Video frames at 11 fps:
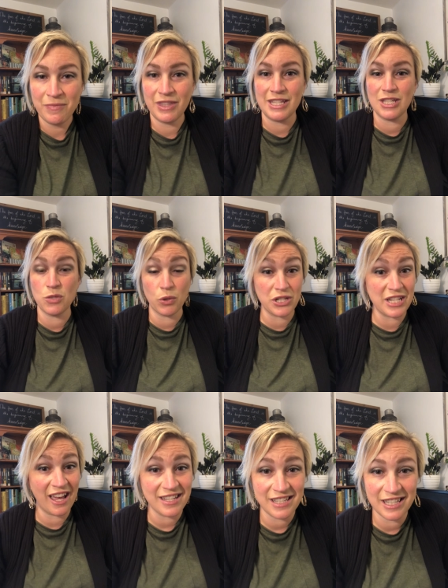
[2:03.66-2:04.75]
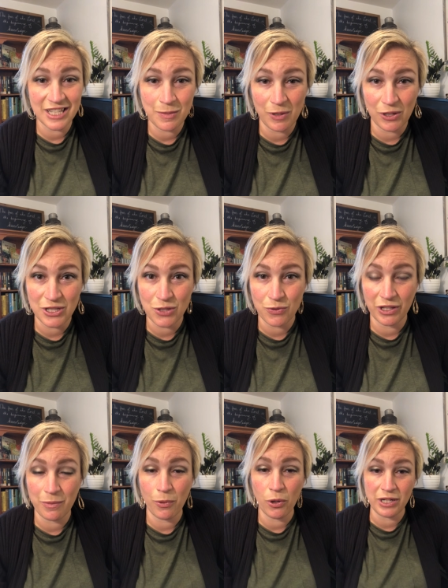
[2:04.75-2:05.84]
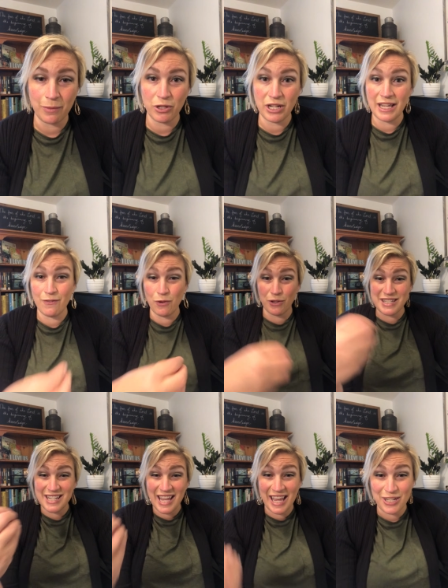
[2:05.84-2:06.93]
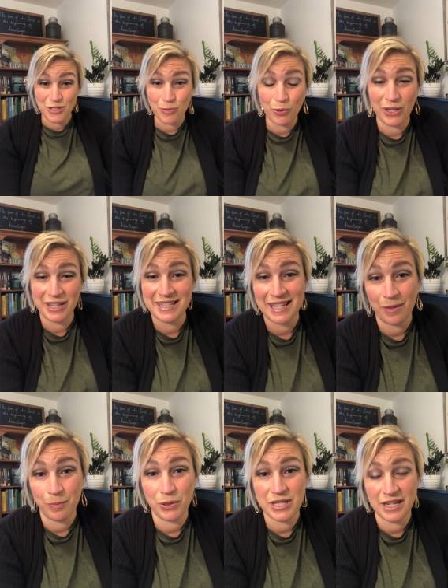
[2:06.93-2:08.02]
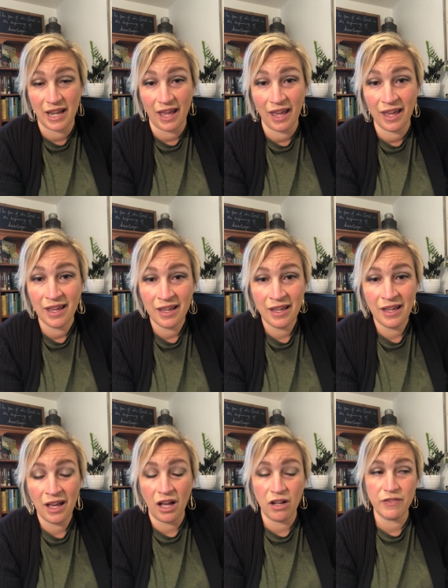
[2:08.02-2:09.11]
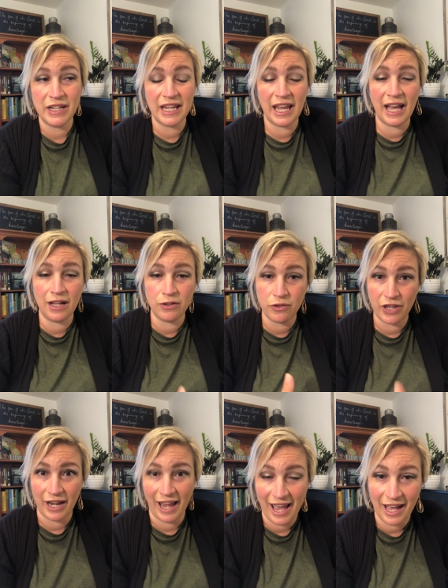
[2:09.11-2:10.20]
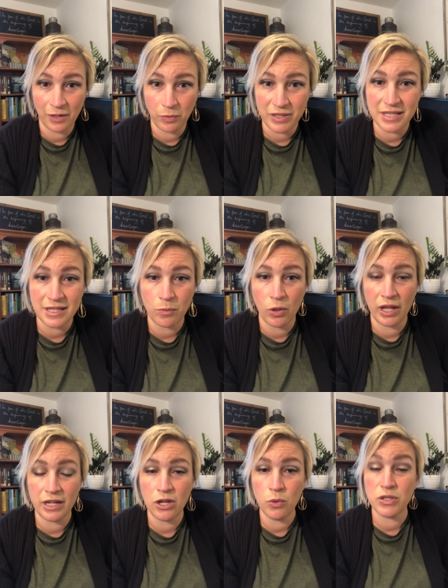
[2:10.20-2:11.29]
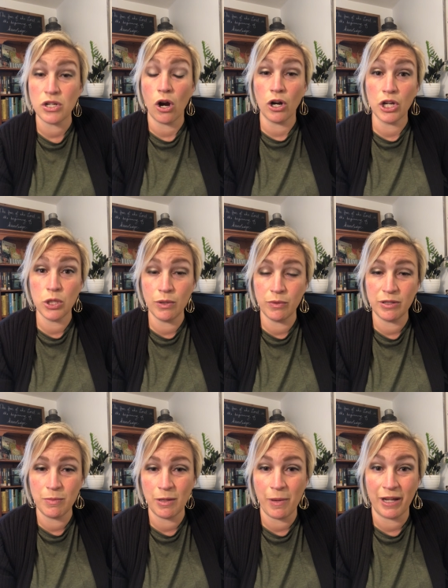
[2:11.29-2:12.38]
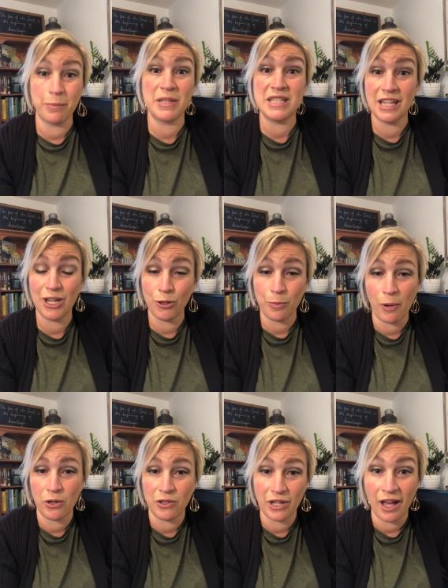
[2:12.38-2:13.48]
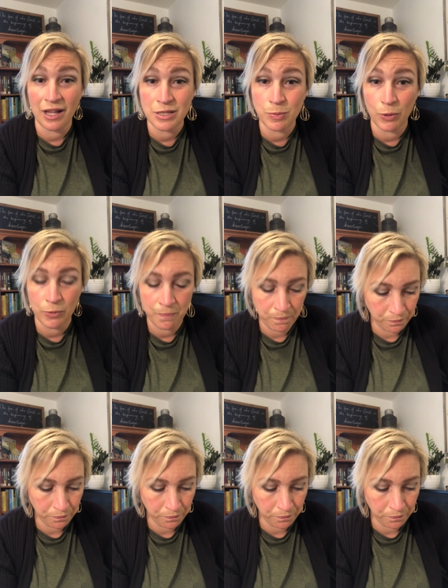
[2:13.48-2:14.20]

This is where testing the spirits is really important. I'm going to give you a tangible example today of an encounter that I had with someone who was arguing with me about a particular part of the gospel.